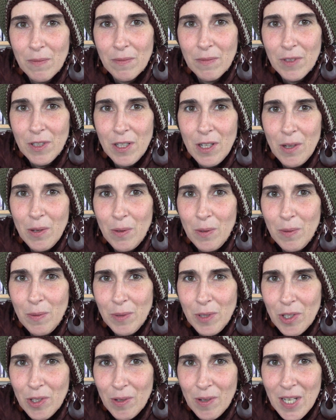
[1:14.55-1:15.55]
no
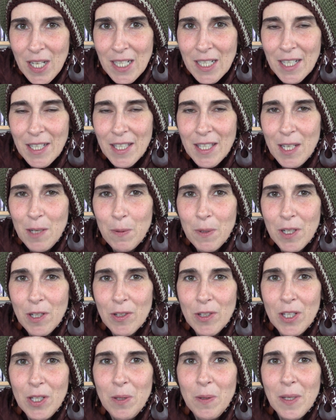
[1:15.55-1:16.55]
screen to see what you're
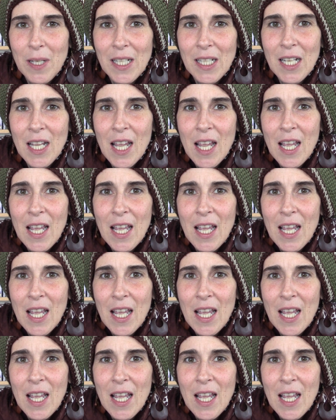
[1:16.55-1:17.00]
doing,